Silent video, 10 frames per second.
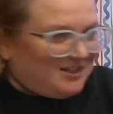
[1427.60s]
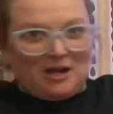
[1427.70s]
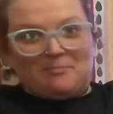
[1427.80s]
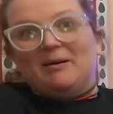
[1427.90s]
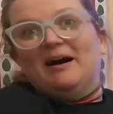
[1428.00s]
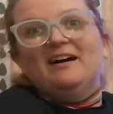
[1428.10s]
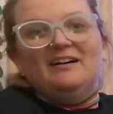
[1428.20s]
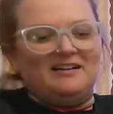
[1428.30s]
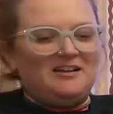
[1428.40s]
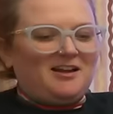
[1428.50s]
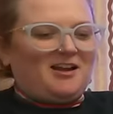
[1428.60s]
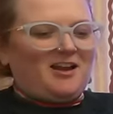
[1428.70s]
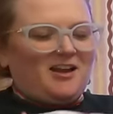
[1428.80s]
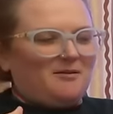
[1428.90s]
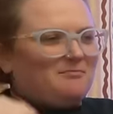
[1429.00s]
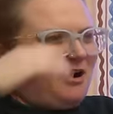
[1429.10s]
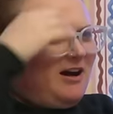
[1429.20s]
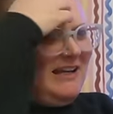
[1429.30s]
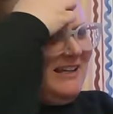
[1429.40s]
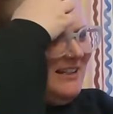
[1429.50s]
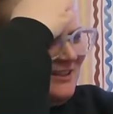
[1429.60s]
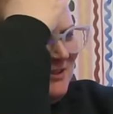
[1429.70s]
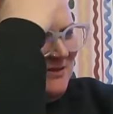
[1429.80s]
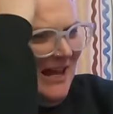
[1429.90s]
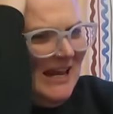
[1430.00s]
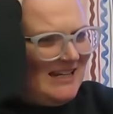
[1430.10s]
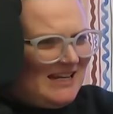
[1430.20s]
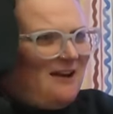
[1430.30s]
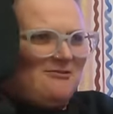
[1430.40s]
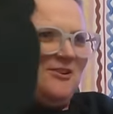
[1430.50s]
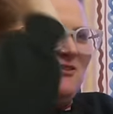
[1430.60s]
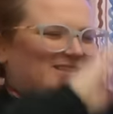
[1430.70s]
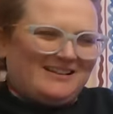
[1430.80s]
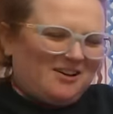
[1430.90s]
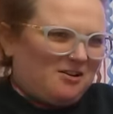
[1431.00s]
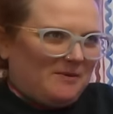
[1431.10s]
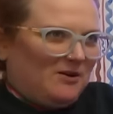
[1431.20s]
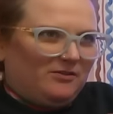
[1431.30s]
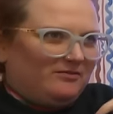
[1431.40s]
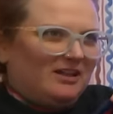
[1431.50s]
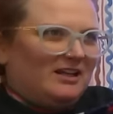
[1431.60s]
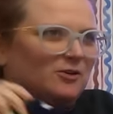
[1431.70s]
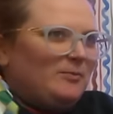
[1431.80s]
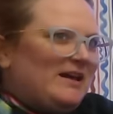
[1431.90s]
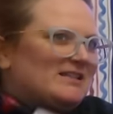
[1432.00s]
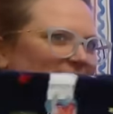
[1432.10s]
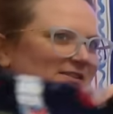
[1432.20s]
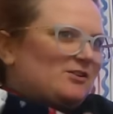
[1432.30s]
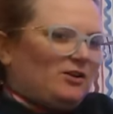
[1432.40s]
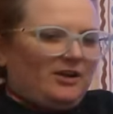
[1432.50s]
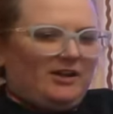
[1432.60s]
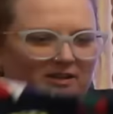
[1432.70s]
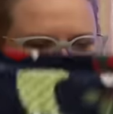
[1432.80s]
a jumper. My the, the heated air is on. It's only been on a little bit, so it's not going to